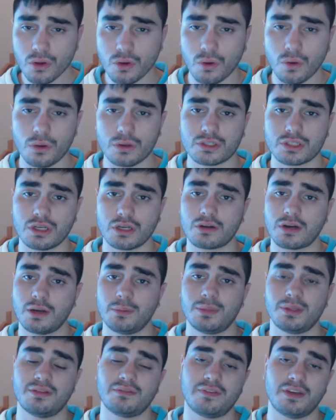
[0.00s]
Also,
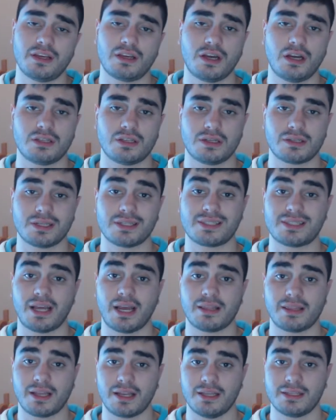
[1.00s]
Gremmy the V goes on to
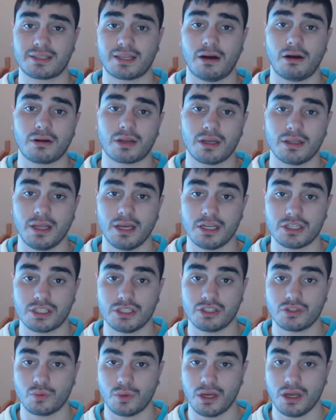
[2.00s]
state that his
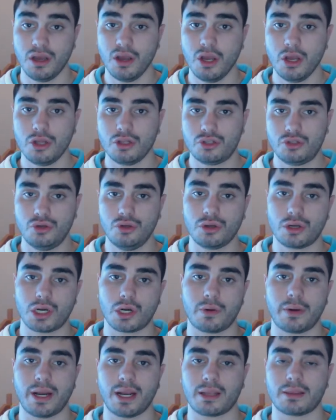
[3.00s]
calculations were too
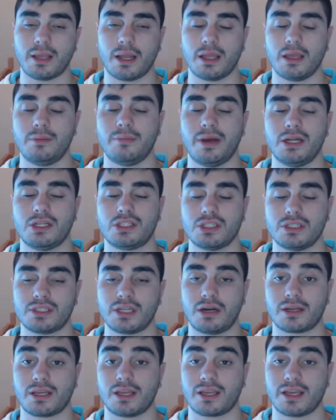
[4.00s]
correct, that he imagined
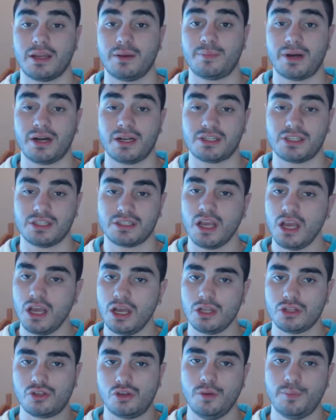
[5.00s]
Zaraki
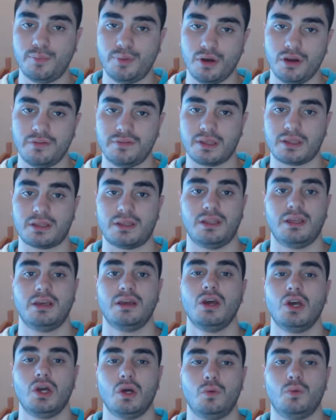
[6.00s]
Kenpachi's too perfectly,